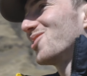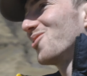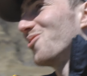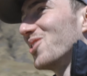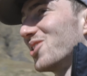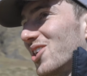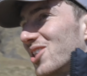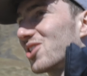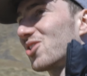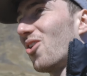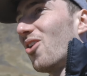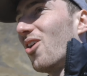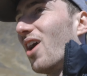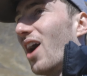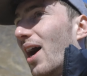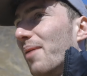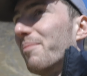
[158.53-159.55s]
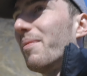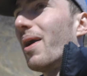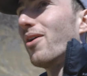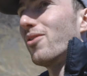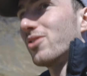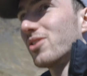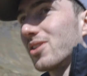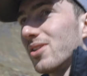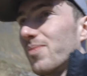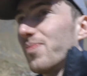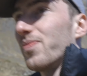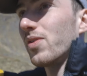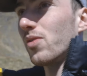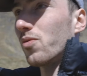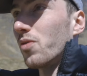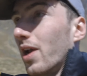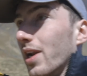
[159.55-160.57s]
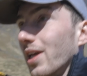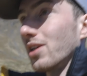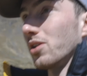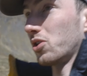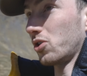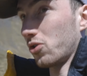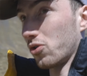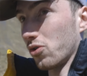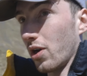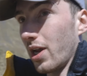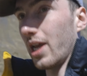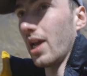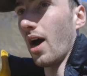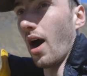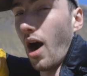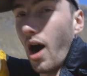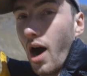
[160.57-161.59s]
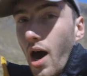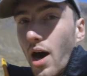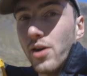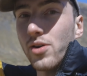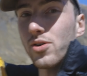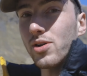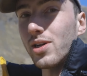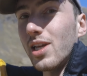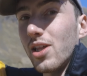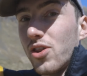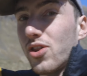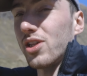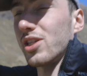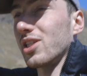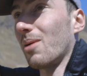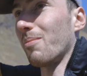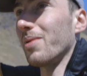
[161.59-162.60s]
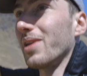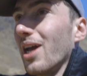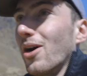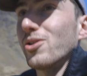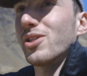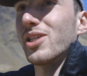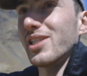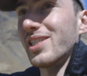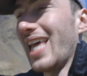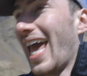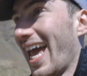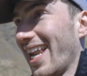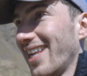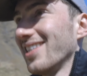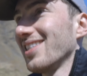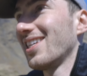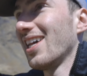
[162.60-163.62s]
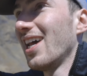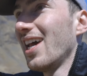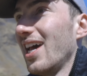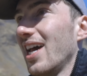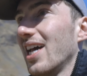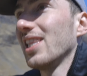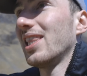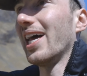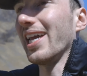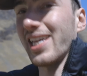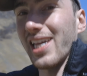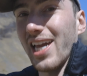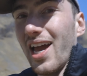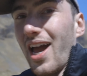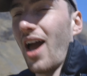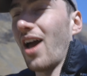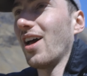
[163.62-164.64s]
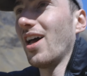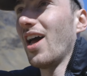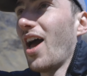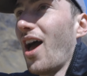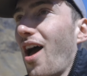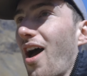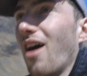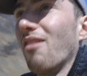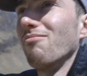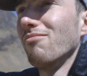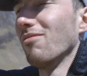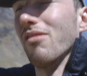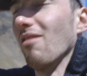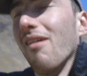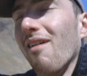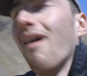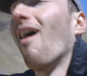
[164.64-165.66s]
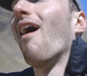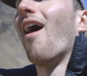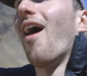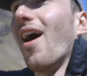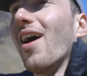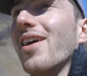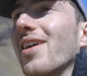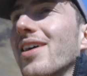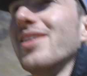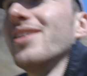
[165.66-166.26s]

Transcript: So we just saw a mouse running straight underneath somebody else's tent. Like, oh.